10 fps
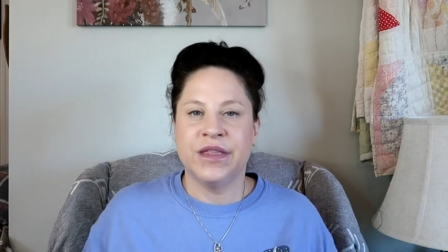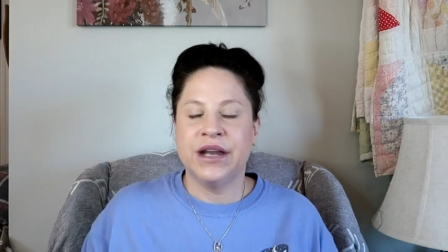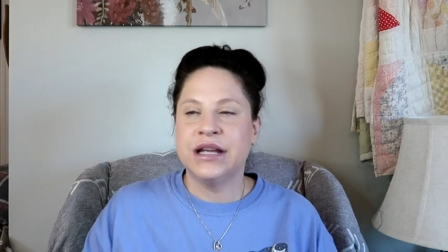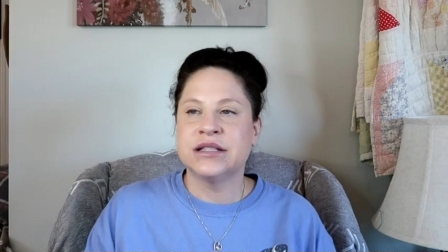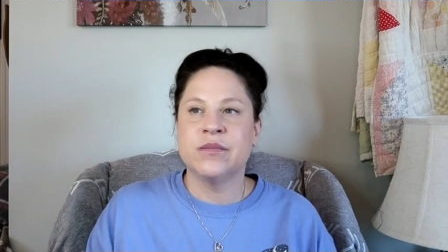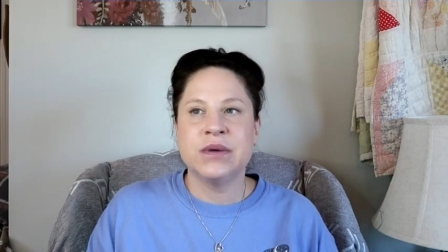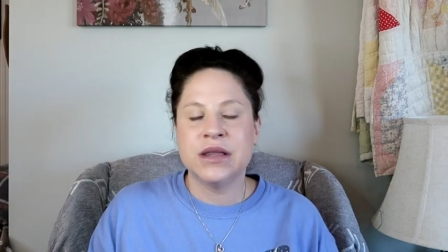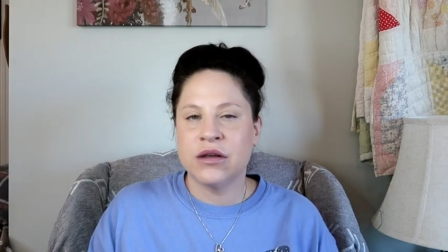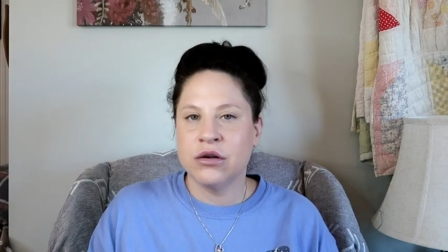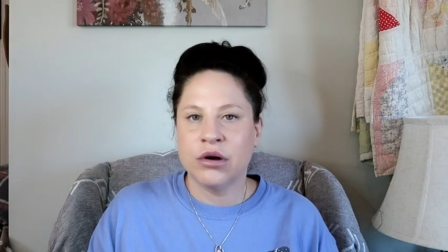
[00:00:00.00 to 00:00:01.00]
that doesn't
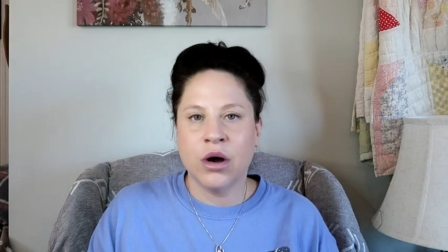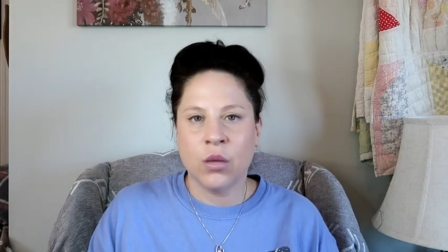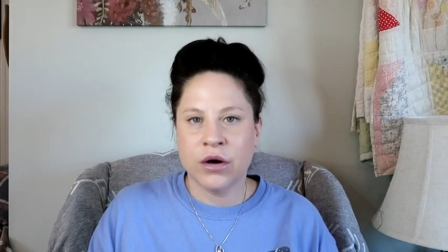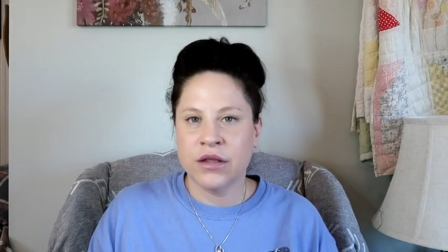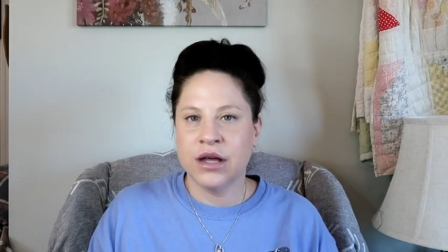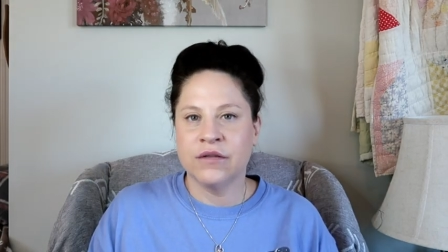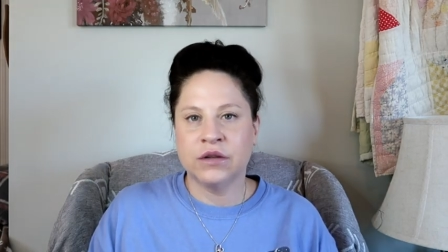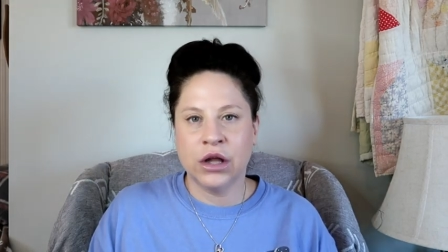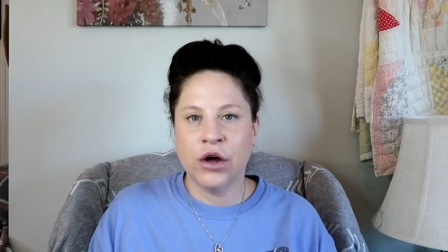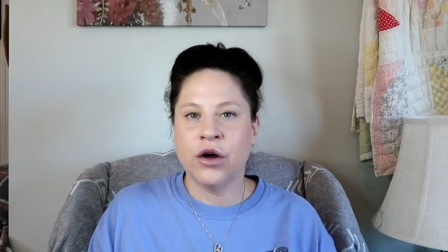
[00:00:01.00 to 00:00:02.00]
mean that you're not worthy of
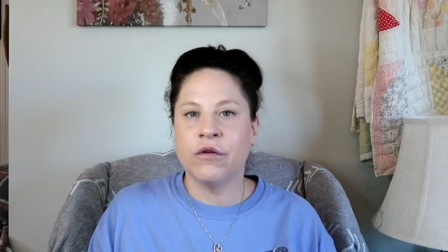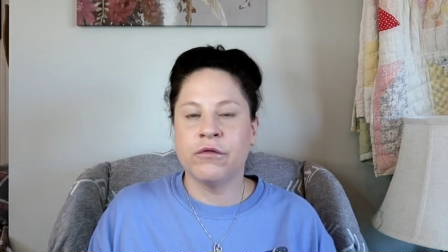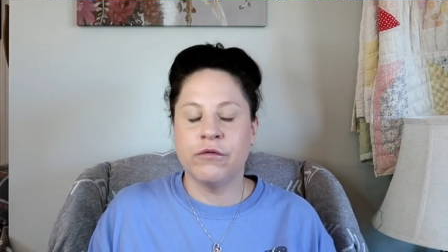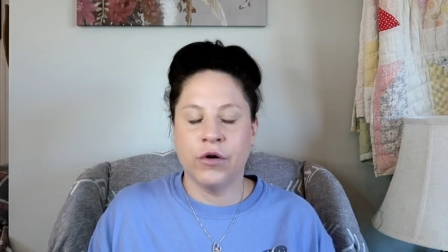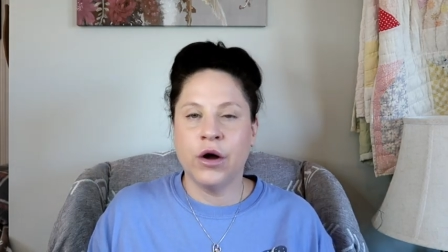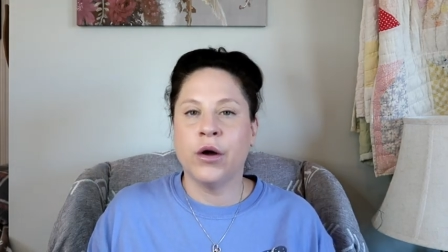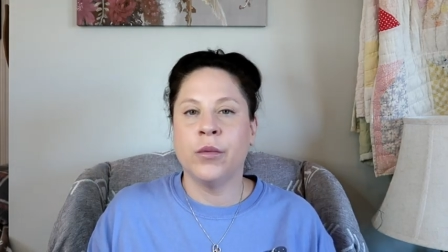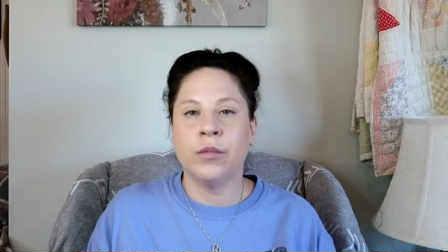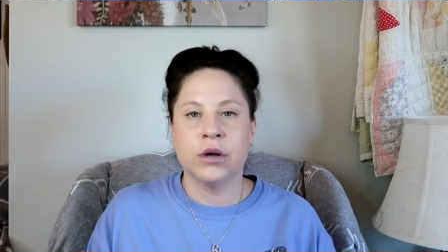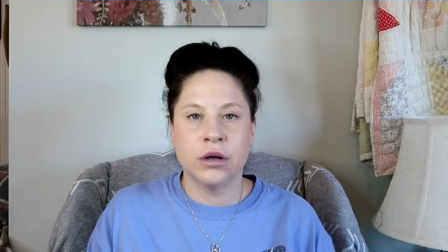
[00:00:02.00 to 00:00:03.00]
love
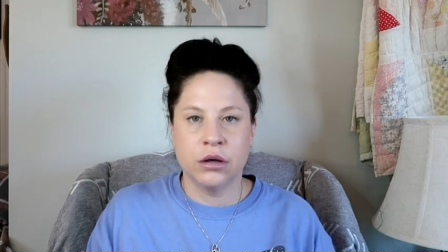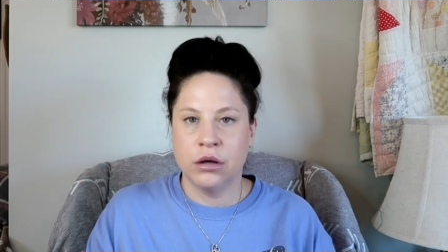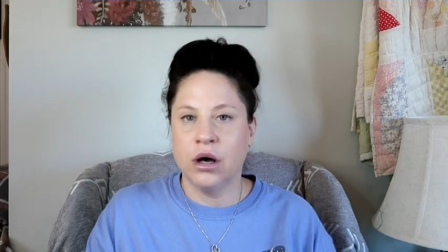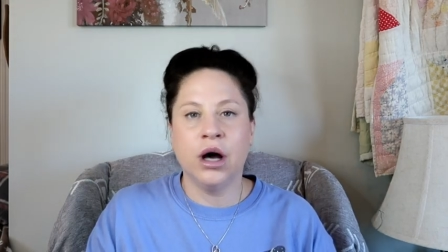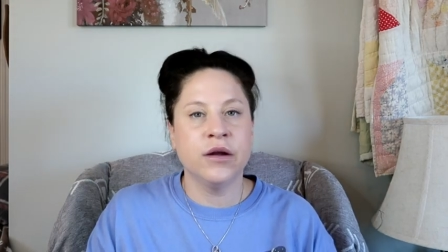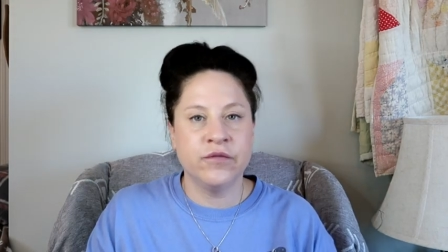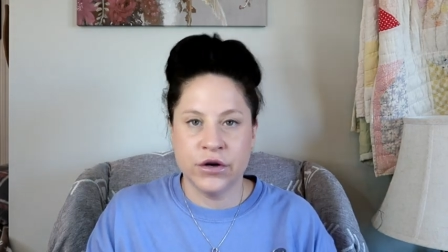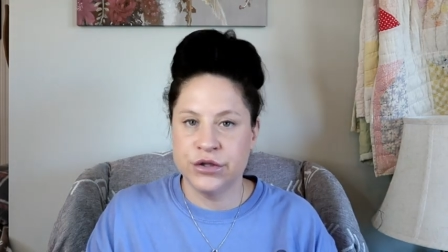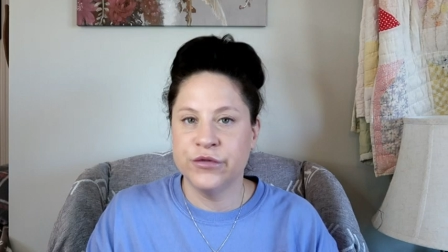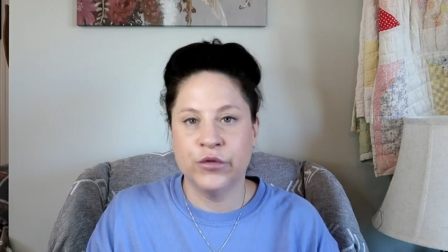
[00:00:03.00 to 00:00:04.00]
from God
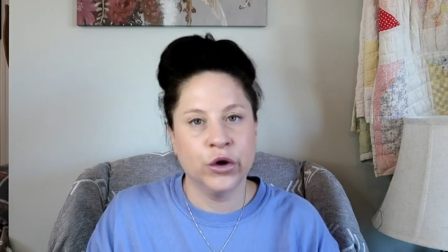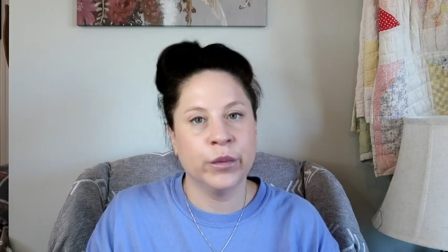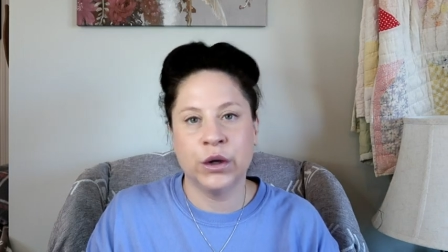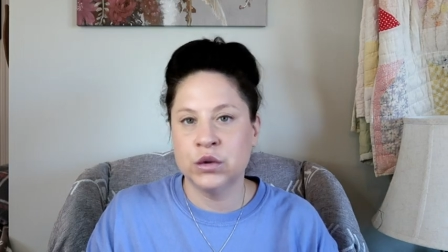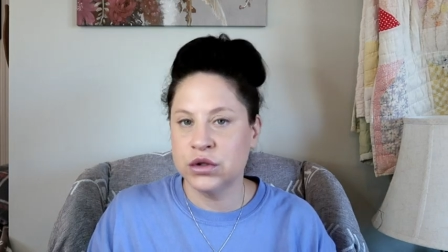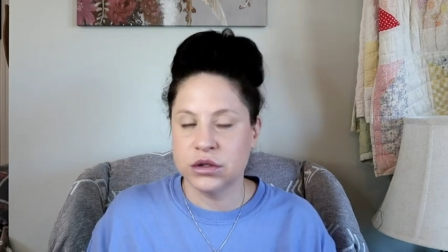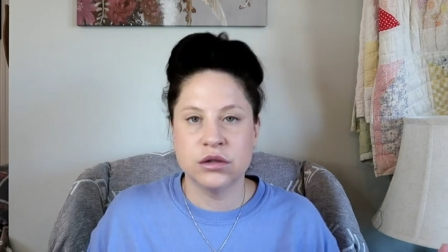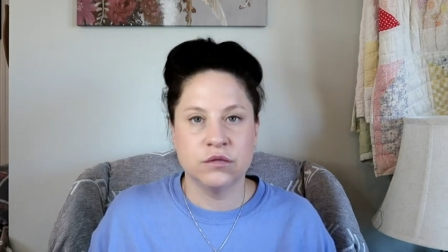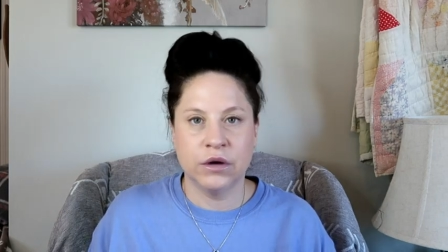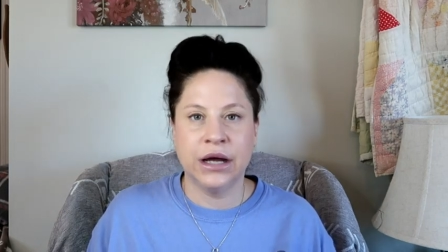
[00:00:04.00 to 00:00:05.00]
first and foremost,
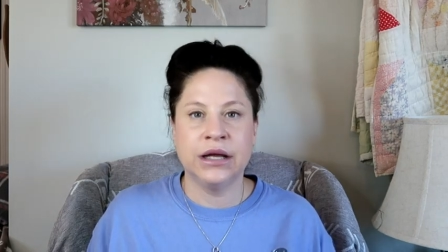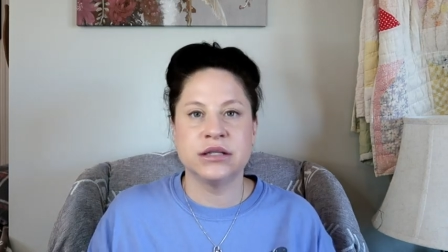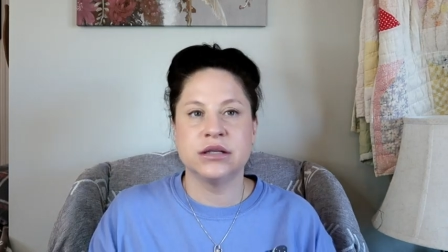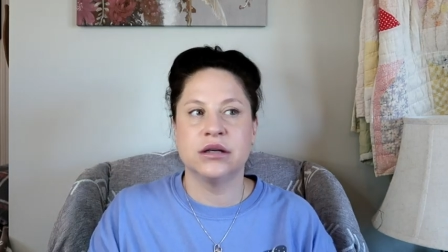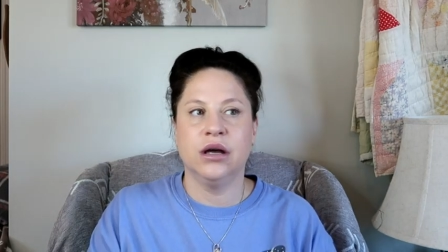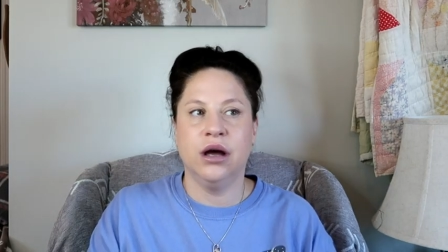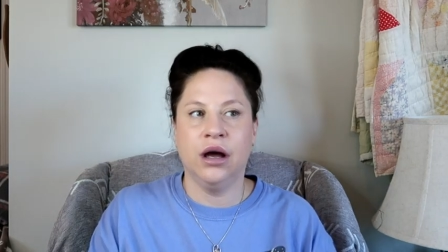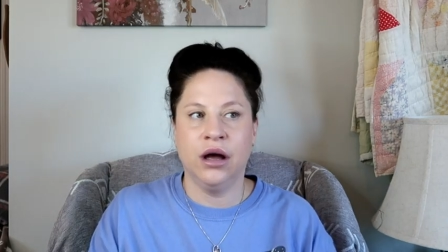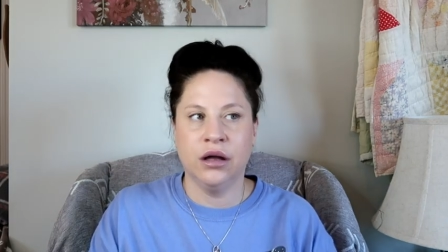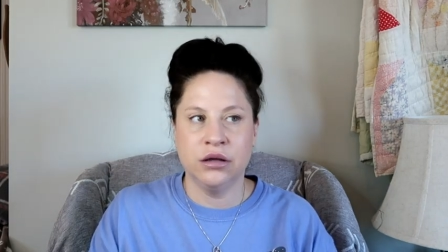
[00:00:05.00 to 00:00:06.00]
right?
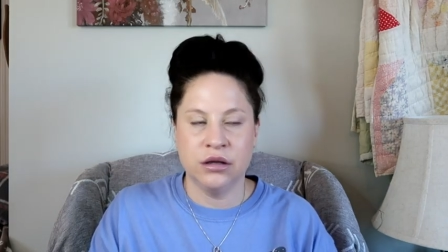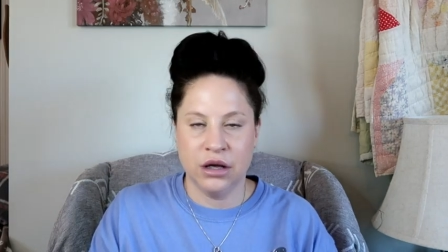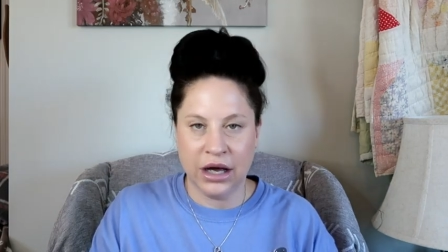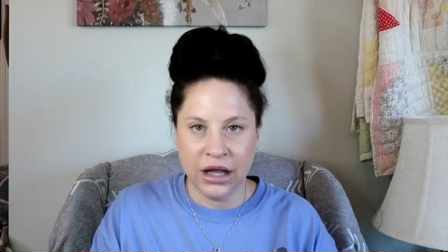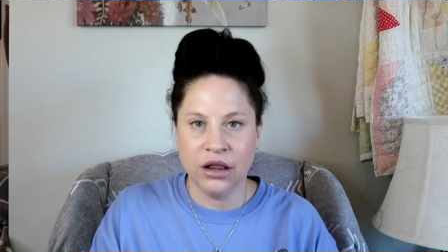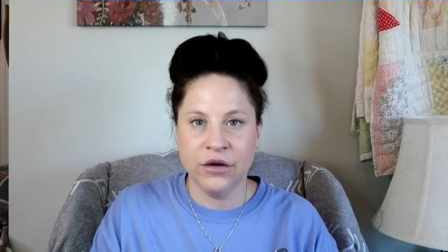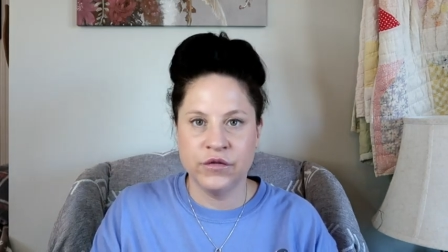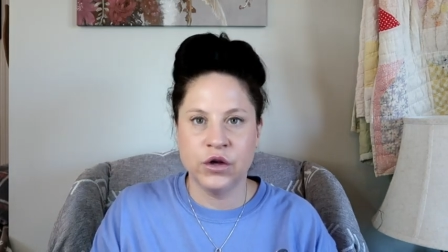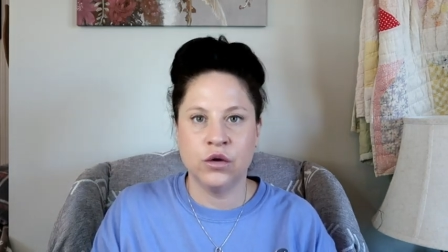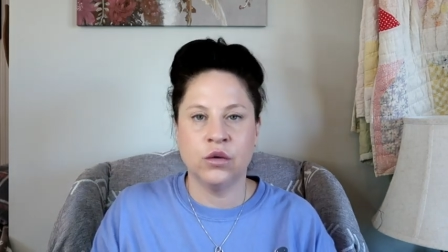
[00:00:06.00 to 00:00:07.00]
Uh, I
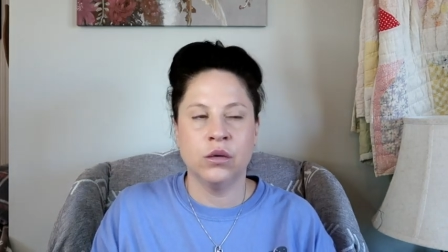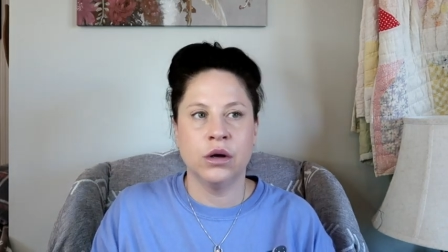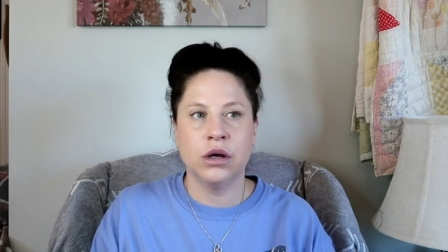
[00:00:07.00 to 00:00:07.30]
love you.